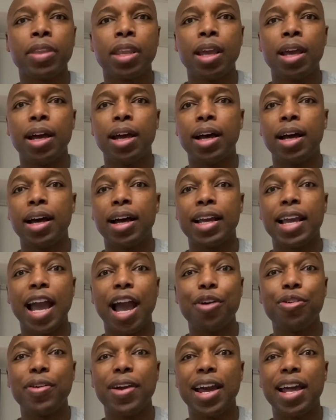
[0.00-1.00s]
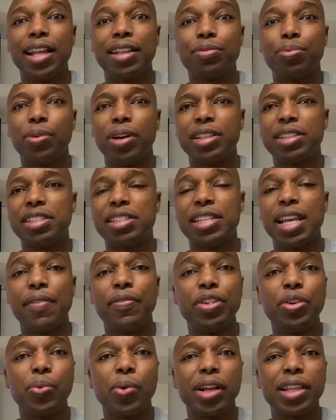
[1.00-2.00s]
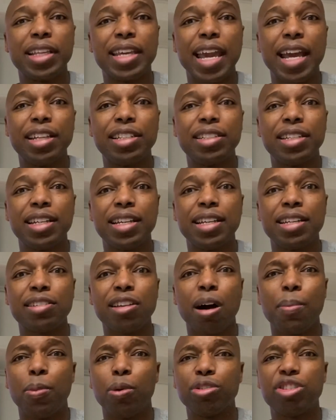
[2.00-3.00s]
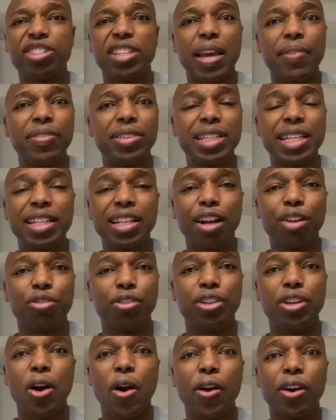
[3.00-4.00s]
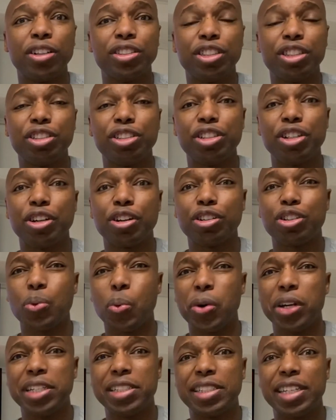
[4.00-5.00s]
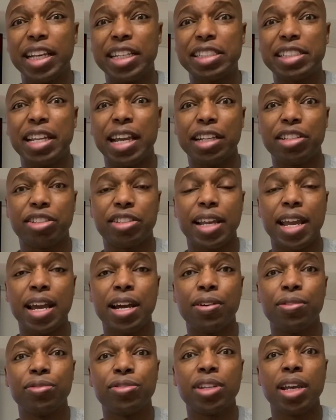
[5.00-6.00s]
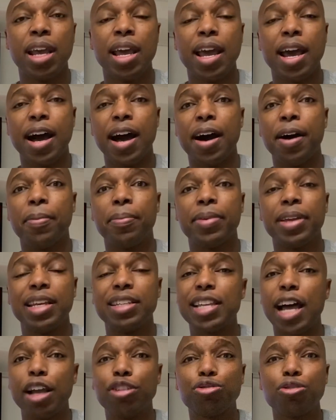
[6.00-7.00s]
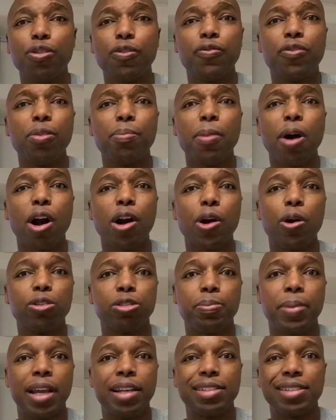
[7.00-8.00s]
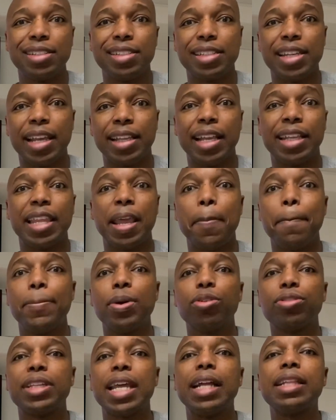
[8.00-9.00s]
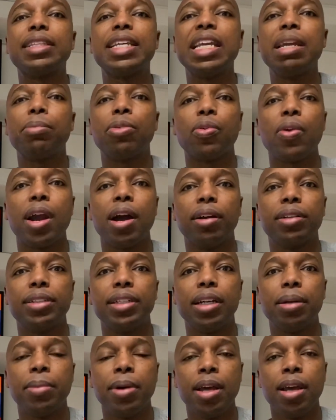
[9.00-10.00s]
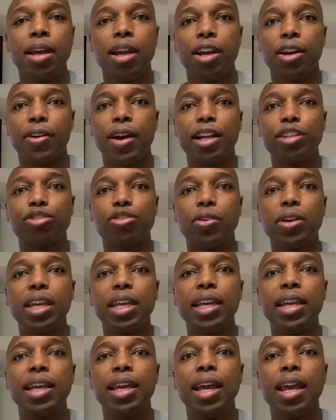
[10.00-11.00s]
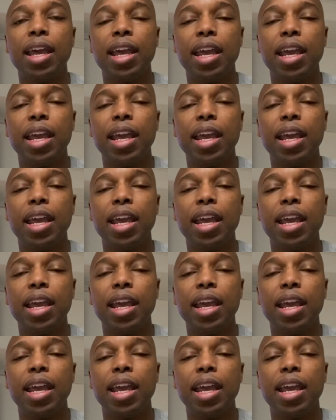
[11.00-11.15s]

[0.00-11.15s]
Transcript: a guy who had, 71 catches, almost 1,700 yards this year, 26 touchdowns. His high school football coach basically said that they built that team around him, right? So he